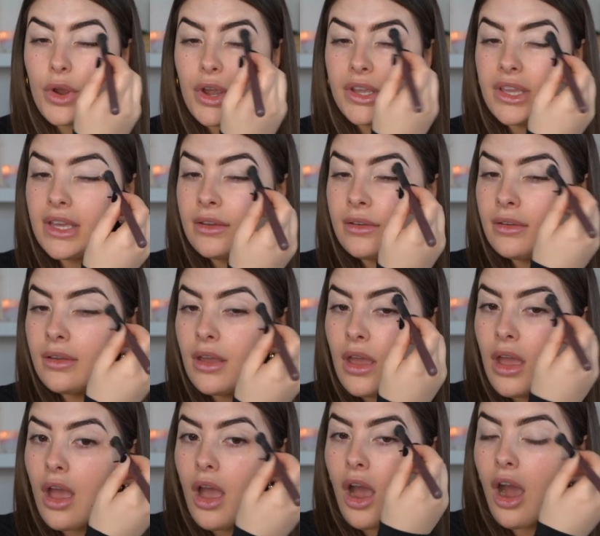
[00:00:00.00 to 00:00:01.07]
working,
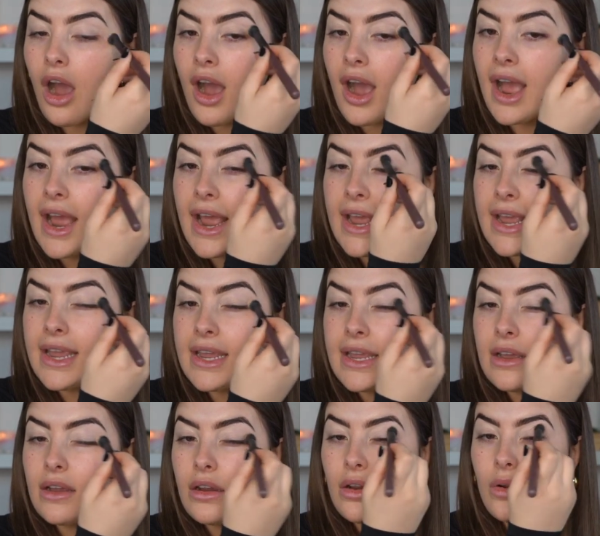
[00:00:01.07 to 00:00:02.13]

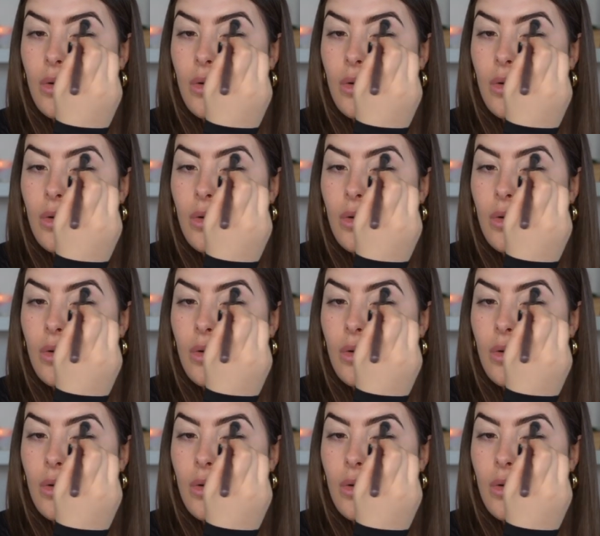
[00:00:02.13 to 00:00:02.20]
I